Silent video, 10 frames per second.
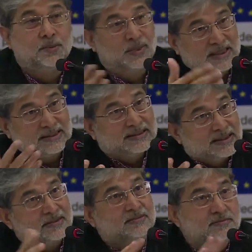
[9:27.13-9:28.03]
But as I
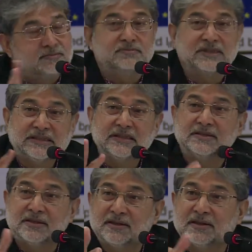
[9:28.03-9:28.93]
said, this
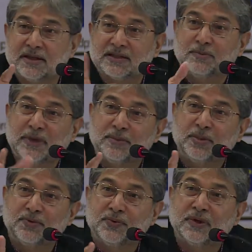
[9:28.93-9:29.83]
distinction gets made
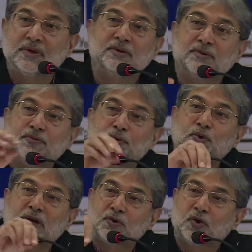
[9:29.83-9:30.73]
between
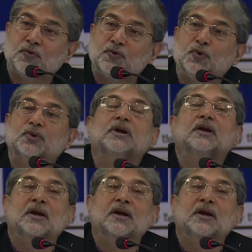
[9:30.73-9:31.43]
food and non-food